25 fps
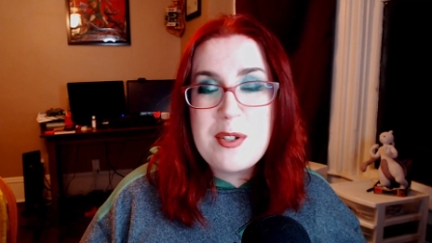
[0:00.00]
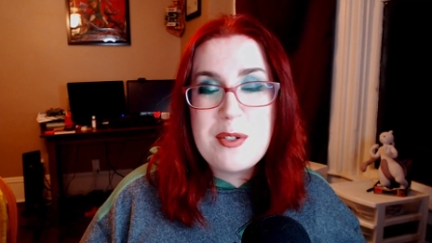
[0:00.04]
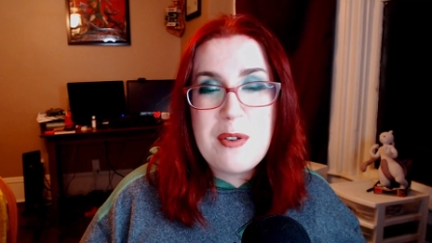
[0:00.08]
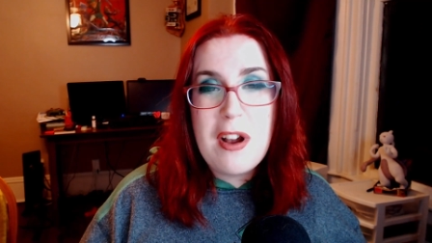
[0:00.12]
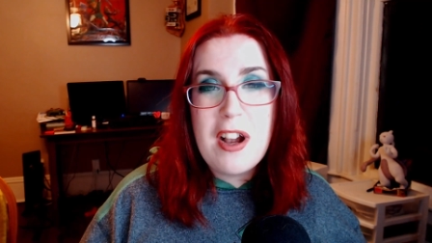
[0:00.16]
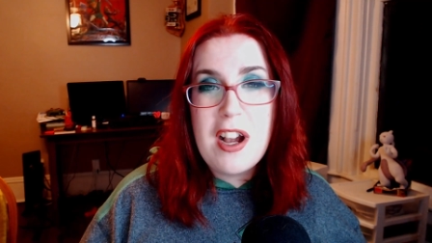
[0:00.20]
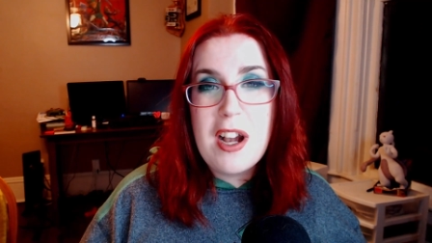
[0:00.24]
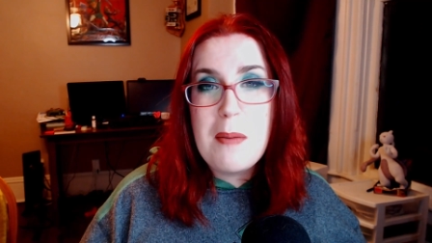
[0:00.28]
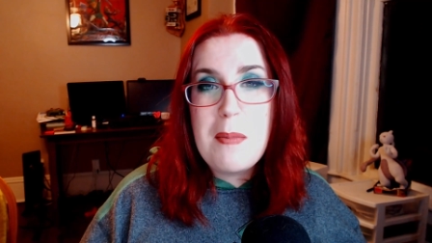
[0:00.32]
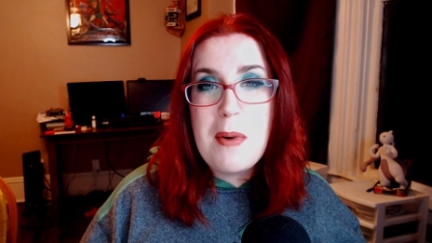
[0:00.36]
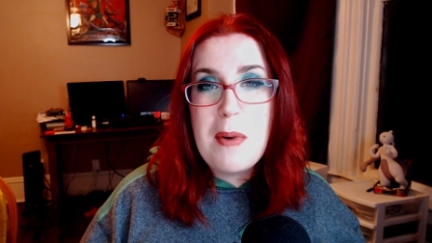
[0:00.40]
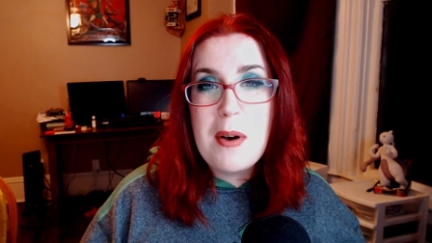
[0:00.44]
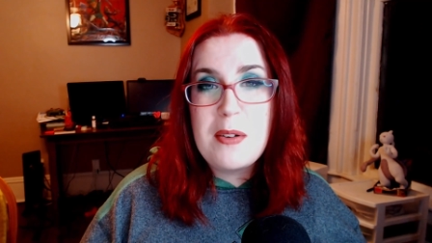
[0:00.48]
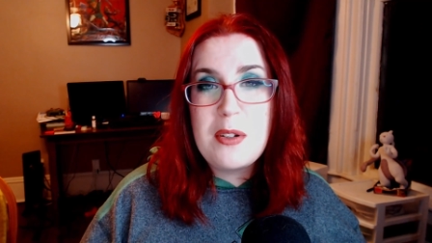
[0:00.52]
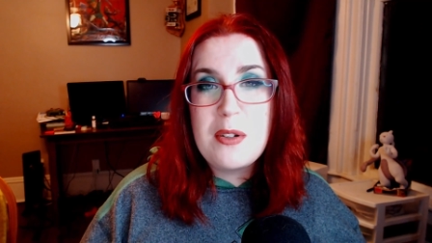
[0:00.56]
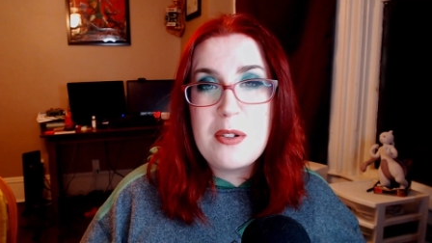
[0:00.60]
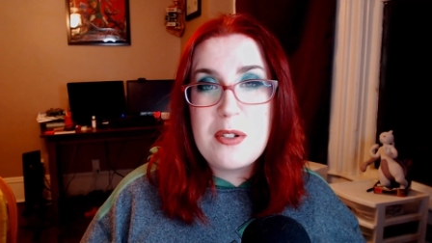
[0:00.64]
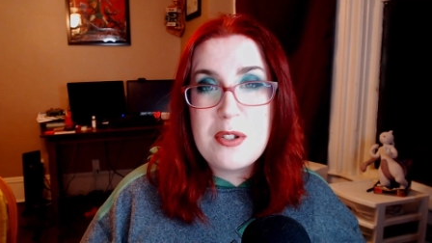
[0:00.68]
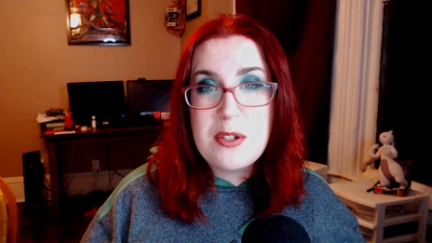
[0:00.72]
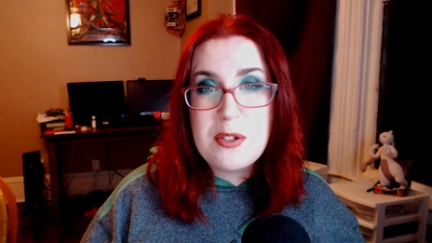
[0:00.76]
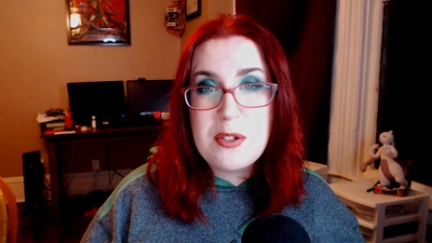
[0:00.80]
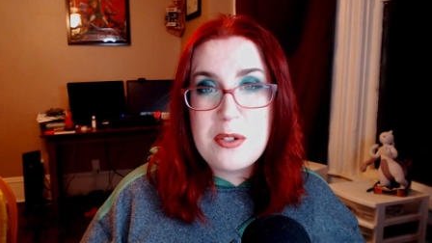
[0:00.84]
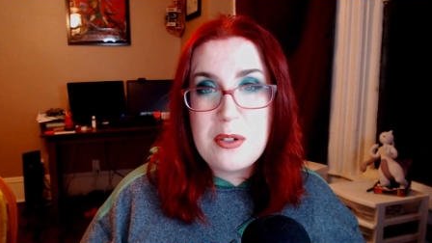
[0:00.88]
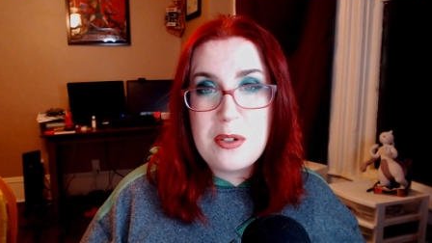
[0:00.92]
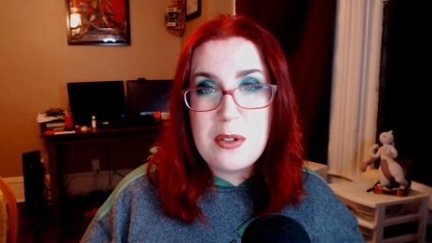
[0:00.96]
wrong about
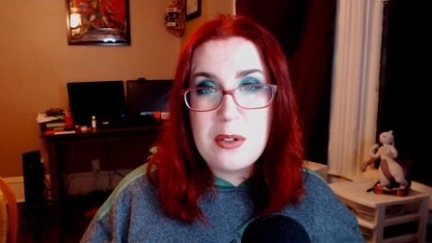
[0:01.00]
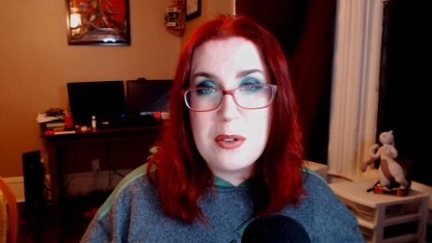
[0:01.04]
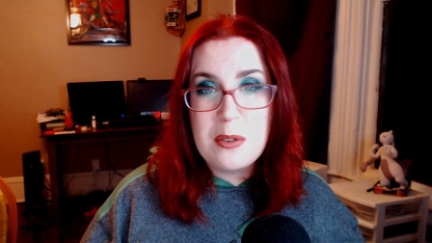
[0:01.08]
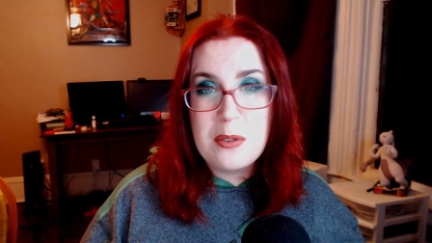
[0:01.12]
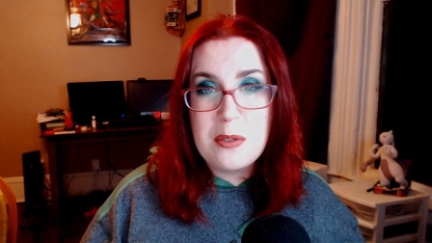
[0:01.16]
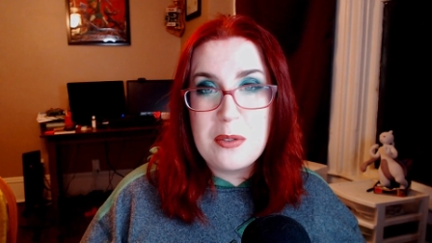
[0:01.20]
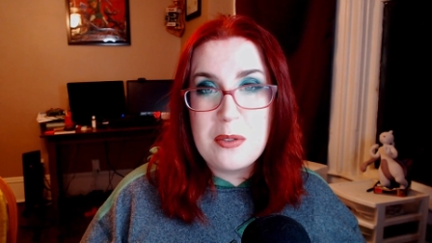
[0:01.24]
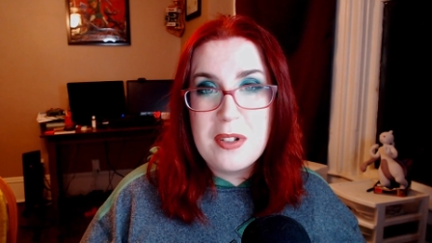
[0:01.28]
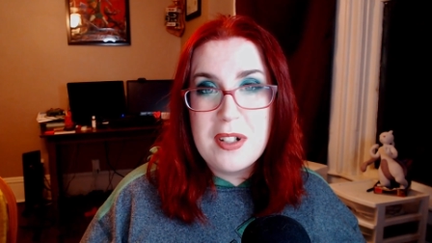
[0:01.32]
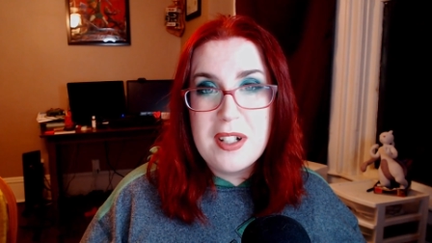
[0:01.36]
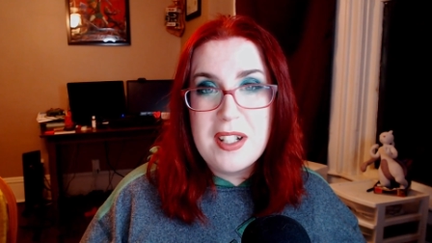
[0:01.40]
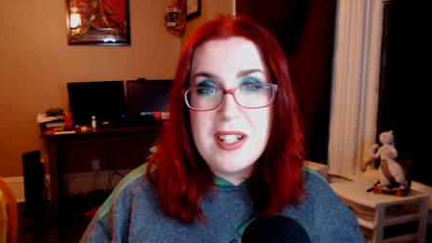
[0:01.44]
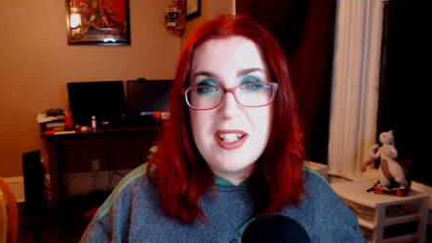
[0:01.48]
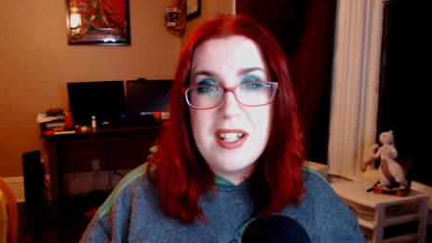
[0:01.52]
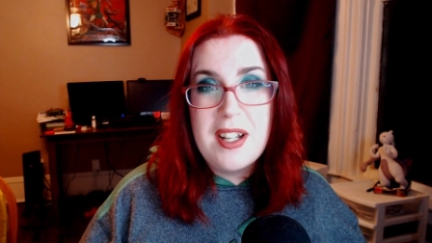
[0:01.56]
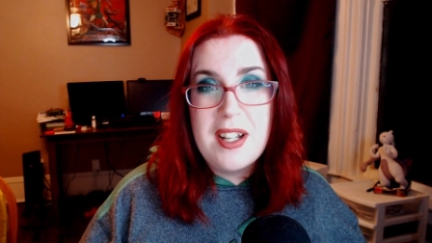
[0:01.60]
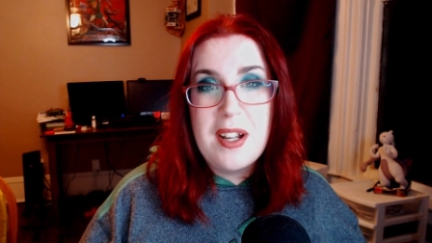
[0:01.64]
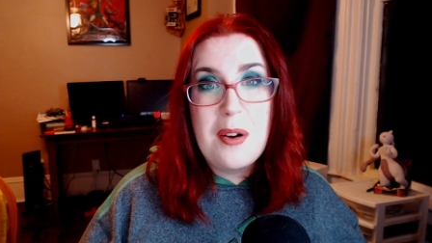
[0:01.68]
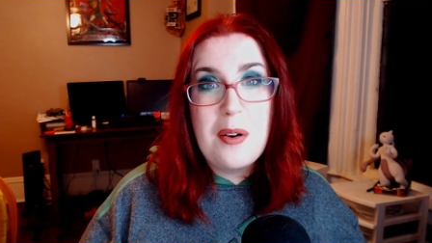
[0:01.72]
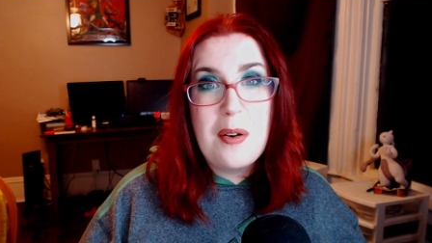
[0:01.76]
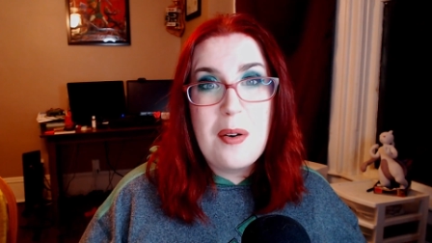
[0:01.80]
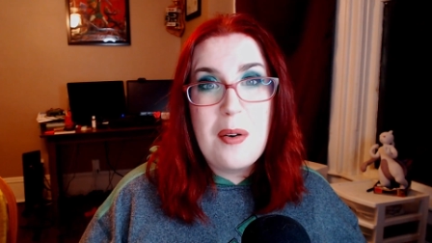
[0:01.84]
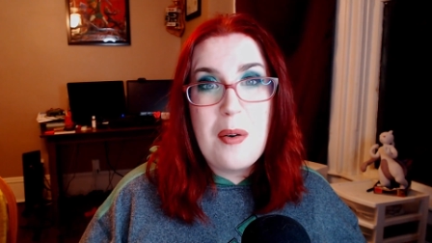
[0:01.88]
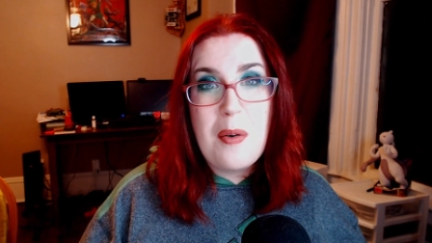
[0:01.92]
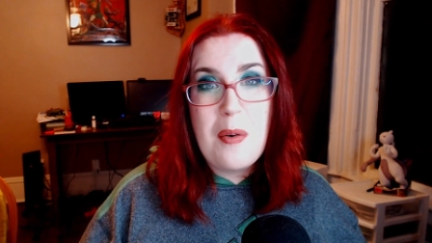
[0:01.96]
Yotsuyu
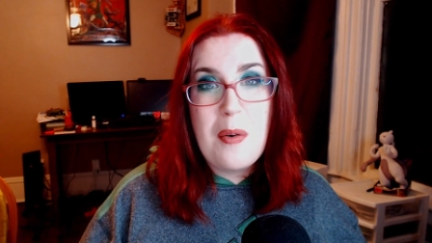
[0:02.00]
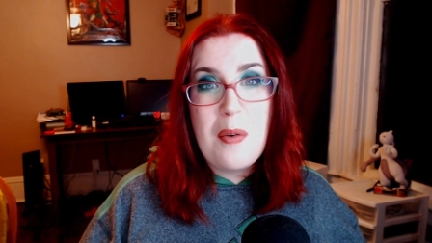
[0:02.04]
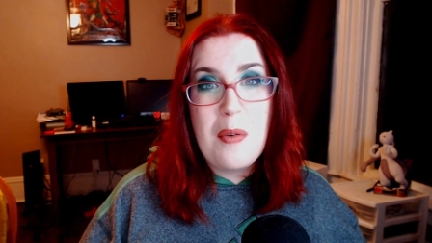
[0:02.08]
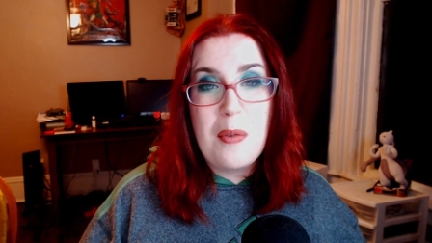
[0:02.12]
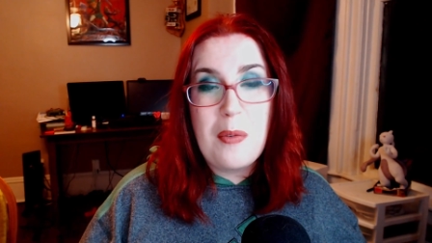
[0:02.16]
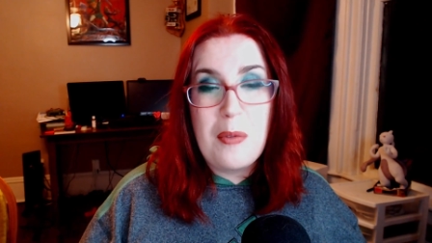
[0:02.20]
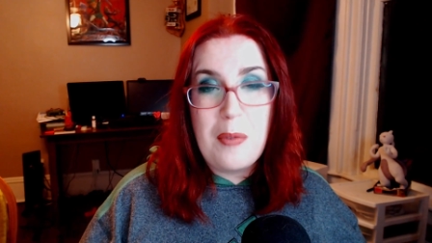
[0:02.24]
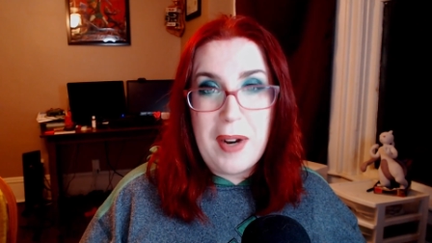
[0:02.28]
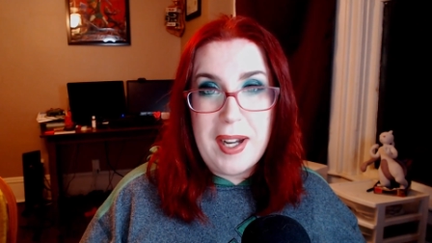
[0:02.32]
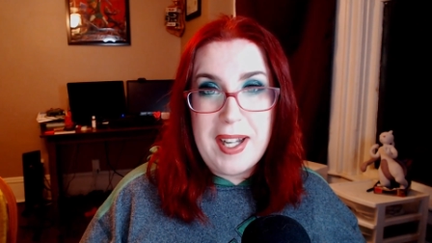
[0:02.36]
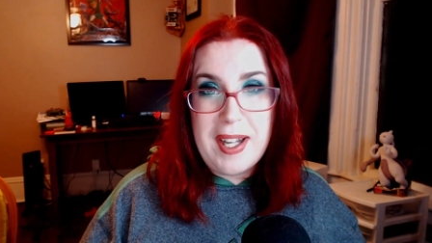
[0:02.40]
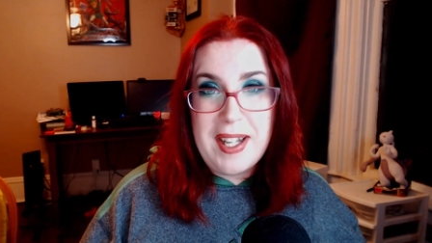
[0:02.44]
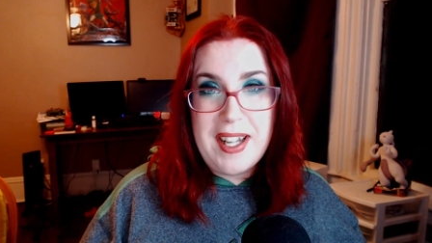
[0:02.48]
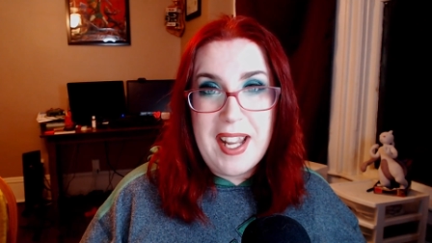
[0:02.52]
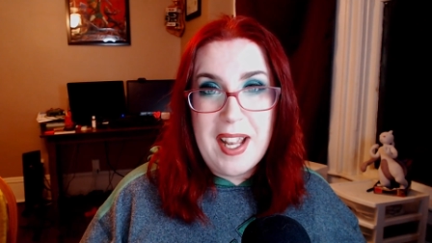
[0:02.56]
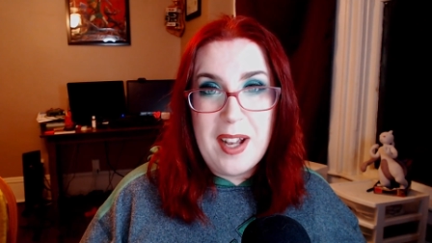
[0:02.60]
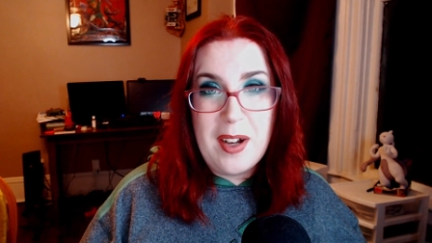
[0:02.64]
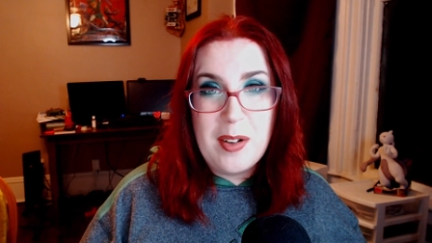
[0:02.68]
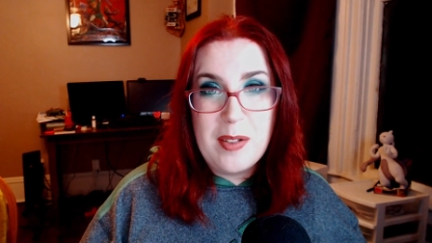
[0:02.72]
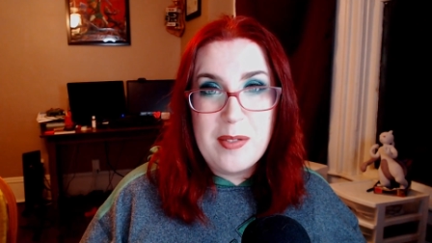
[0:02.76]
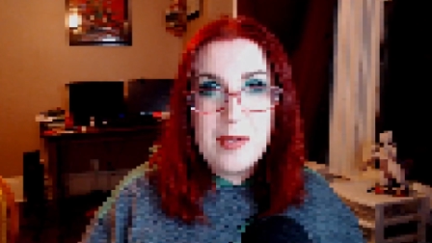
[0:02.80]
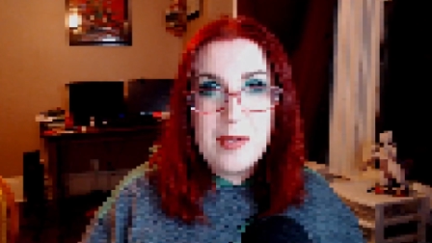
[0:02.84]
right now.